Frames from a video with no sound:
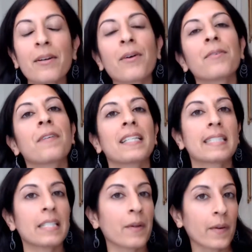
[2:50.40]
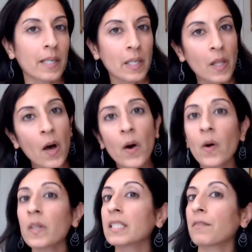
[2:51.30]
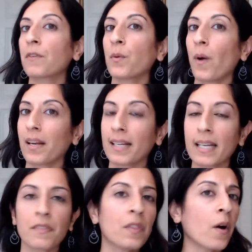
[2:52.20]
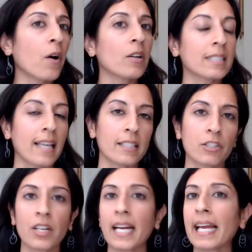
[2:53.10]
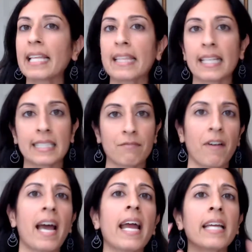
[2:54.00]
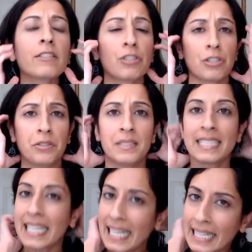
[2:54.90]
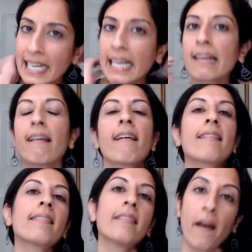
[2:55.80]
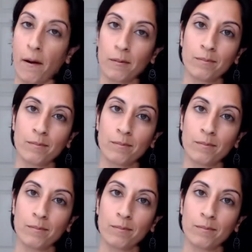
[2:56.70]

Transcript: fancy yoga clothes. If you want to get those, that's great. That's fine. Do you need it? No.